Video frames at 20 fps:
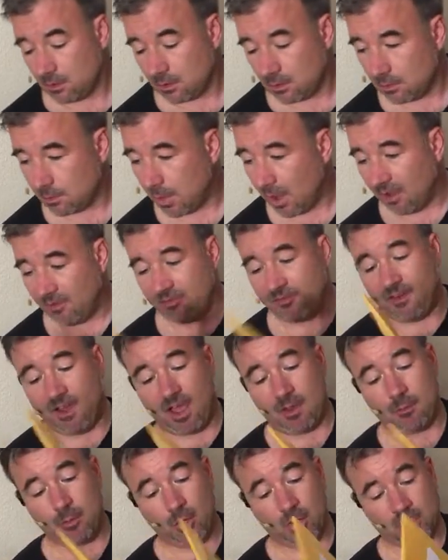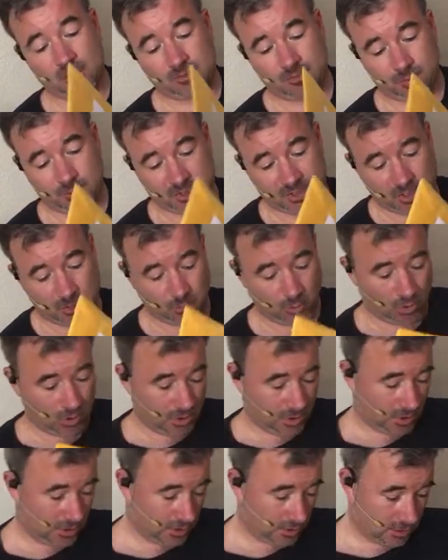Buy 5 books from
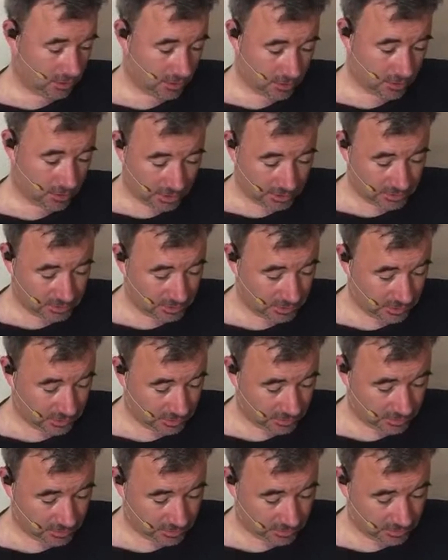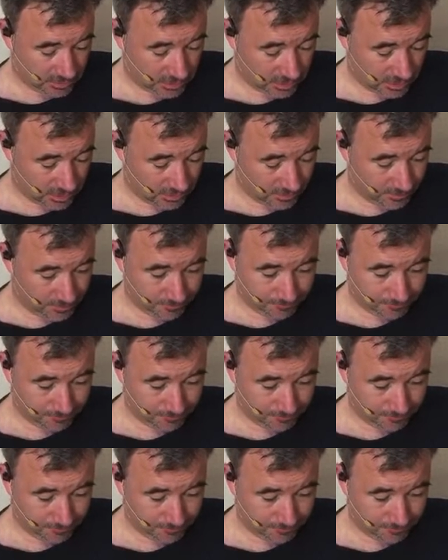someone, and let's see. This is okay.